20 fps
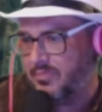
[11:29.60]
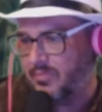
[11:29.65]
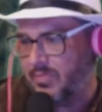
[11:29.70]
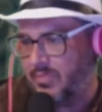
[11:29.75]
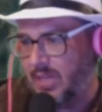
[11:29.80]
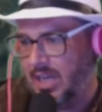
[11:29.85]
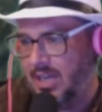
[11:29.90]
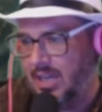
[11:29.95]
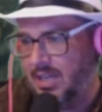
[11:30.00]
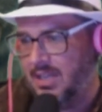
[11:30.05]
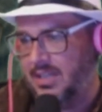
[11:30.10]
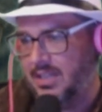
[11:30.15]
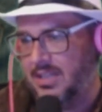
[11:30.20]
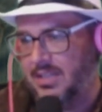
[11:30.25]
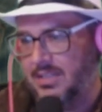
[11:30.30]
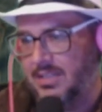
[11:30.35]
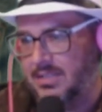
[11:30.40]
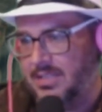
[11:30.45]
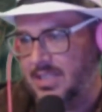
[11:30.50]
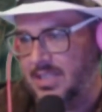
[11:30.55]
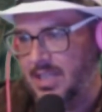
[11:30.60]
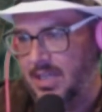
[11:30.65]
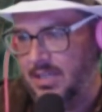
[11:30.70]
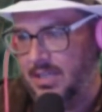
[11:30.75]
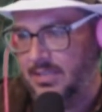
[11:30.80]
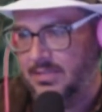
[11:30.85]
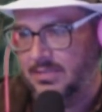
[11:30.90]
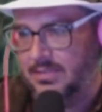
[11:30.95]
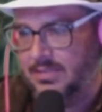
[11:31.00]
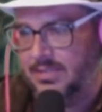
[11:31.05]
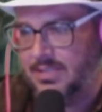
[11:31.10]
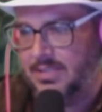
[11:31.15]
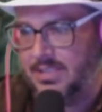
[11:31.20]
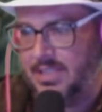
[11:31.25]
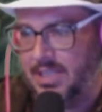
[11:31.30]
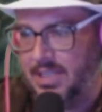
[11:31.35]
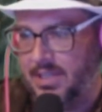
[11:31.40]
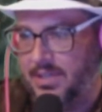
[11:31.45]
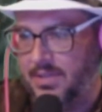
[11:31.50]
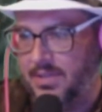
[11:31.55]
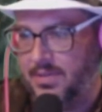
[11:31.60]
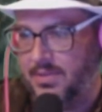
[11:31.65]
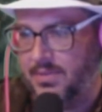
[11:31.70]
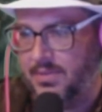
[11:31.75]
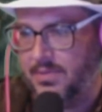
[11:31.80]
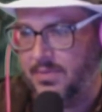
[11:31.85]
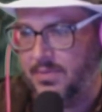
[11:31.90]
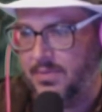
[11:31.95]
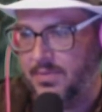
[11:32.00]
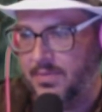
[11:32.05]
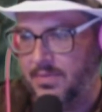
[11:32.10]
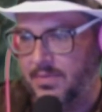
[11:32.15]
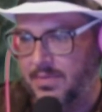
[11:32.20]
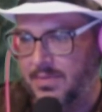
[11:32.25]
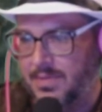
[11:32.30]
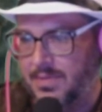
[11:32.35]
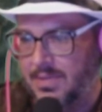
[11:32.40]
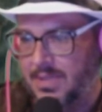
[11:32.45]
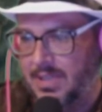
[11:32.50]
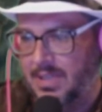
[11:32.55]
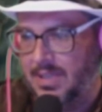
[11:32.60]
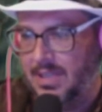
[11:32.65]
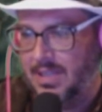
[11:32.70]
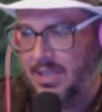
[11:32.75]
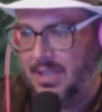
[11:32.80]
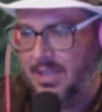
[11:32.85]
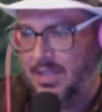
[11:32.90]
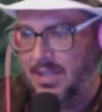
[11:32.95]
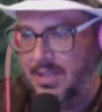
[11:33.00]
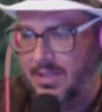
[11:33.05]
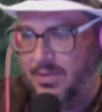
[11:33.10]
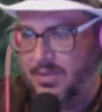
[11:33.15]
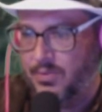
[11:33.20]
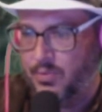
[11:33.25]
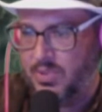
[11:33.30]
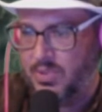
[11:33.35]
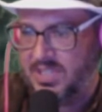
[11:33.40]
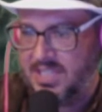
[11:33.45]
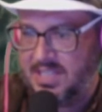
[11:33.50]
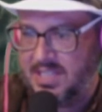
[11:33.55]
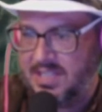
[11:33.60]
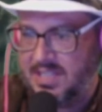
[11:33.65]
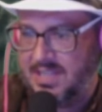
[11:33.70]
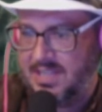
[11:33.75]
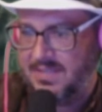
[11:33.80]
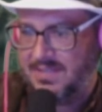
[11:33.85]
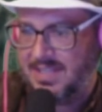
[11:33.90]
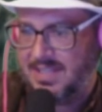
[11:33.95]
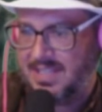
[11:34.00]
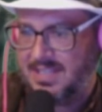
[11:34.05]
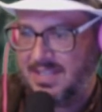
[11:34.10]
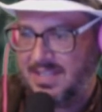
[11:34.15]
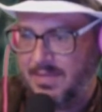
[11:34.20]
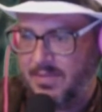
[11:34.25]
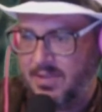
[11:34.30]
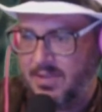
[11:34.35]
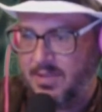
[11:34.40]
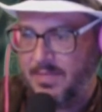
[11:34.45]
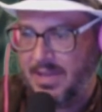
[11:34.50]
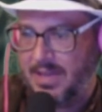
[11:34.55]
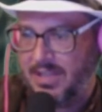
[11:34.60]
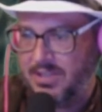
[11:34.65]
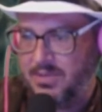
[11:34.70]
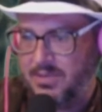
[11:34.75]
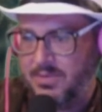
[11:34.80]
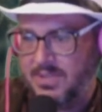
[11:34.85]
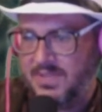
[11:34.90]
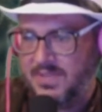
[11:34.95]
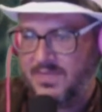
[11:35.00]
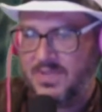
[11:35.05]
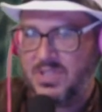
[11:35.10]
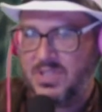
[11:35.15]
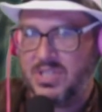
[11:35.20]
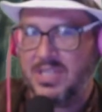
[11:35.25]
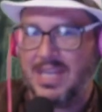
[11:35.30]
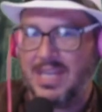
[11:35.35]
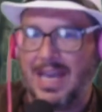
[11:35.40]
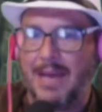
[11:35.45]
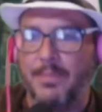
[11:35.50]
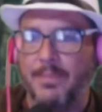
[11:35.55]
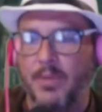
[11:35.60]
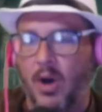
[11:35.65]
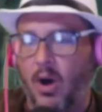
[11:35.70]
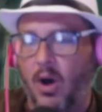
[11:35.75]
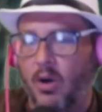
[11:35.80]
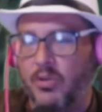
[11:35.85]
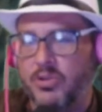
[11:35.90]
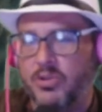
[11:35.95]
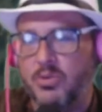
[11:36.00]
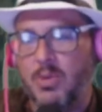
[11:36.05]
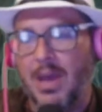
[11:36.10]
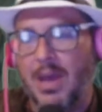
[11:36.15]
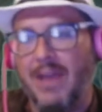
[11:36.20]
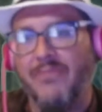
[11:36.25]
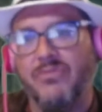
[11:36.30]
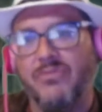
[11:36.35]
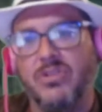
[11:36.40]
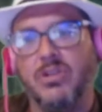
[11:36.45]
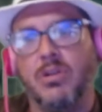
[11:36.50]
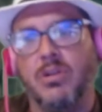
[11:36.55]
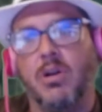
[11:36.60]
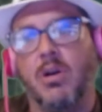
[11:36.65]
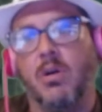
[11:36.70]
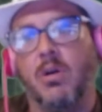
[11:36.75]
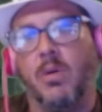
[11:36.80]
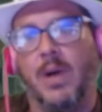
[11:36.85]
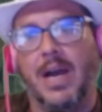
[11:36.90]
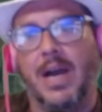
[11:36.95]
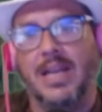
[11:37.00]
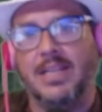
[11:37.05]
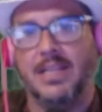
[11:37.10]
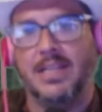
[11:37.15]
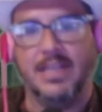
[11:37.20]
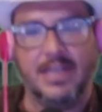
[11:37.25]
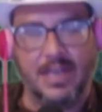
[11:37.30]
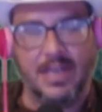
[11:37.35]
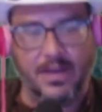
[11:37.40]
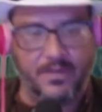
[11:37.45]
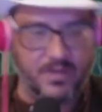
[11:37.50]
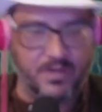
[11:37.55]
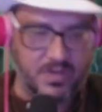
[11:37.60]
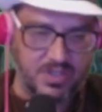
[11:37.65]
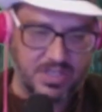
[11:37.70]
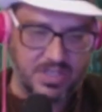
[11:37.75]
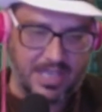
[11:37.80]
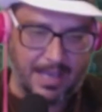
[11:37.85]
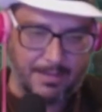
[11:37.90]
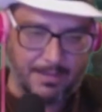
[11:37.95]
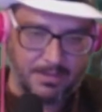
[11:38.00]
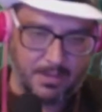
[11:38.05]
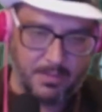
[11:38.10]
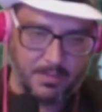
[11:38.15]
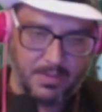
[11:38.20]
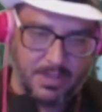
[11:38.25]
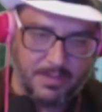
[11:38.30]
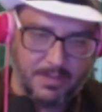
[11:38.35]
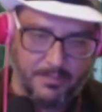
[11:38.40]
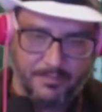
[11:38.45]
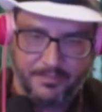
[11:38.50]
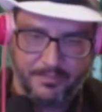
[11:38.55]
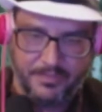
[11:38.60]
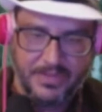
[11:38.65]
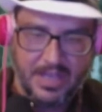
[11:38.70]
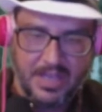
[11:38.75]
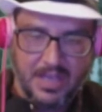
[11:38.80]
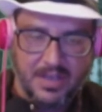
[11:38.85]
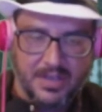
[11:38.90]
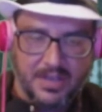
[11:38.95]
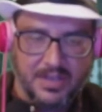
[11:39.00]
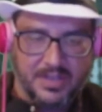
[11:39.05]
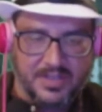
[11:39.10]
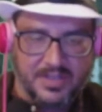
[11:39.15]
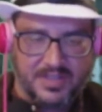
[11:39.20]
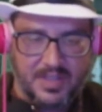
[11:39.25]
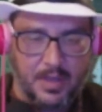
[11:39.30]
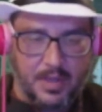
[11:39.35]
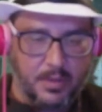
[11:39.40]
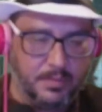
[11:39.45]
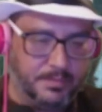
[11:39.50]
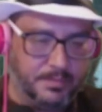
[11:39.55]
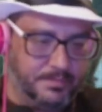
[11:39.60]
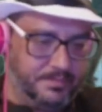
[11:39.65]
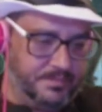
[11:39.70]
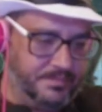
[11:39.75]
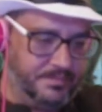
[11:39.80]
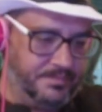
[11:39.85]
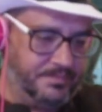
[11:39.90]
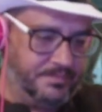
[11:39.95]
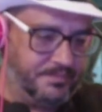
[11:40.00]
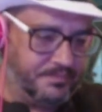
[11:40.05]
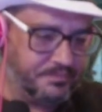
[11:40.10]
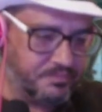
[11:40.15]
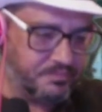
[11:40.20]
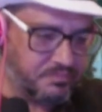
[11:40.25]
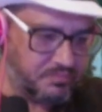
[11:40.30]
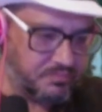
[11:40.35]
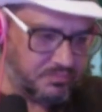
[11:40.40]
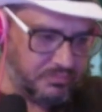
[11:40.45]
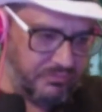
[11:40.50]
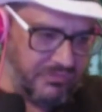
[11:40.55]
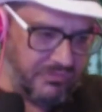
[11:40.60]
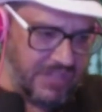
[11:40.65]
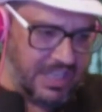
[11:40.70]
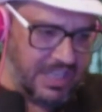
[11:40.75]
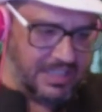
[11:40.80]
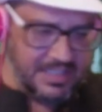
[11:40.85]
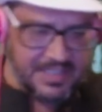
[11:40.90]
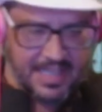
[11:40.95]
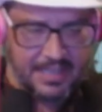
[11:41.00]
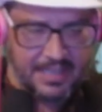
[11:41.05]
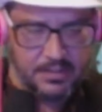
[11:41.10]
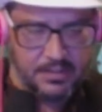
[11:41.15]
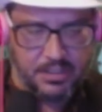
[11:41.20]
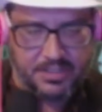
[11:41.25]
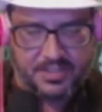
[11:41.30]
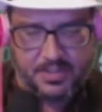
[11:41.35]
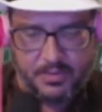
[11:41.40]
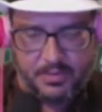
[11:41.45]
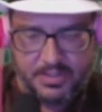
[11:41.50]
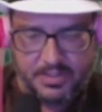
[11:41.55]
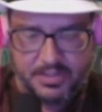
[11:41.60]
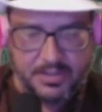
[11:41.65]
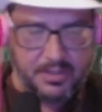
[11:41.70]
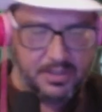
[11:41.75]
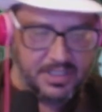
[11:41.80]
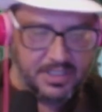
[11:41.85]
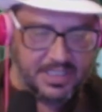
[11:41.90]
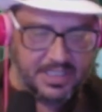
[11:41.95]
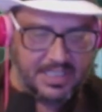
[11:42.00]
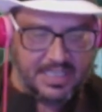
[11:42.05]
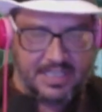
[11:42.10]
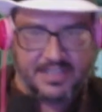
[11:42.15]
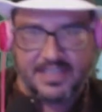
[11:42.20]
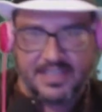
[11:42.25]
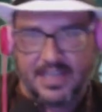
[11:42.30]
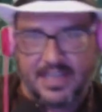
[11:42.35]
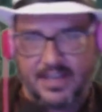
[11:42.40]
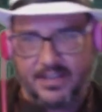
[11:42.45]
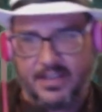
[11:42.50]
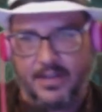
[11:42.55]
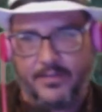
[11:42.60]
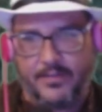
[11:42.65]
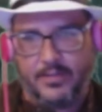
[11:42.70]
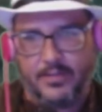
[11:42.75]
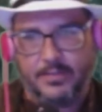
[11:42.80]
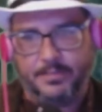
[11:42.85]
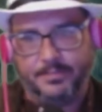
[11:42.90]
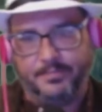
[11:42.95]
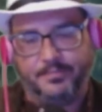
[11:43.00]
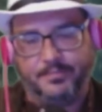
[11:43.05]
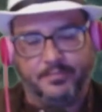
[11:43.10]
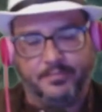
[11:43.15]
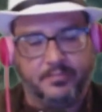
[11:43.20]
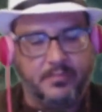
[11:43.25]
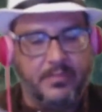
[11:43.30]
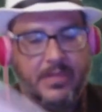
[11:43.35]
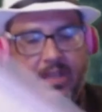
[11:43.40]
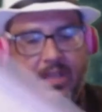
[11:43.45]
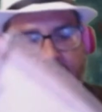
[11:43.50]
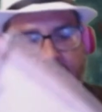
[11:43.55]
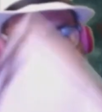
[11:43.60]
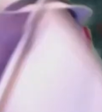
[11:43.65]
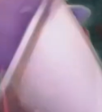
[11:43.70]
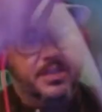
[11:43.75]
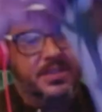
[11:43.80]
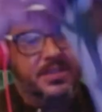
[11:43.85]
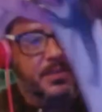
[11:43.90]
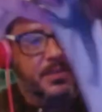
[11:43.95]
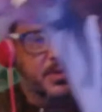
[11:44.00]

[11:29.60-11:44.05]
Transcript: Yeah. So, Whiskey Steve says something about you is Fishy Cap. Oh, you have no idea how Fishy Cap can be. So, let's take a look. So, we took a look at the inside of the cover. So, we're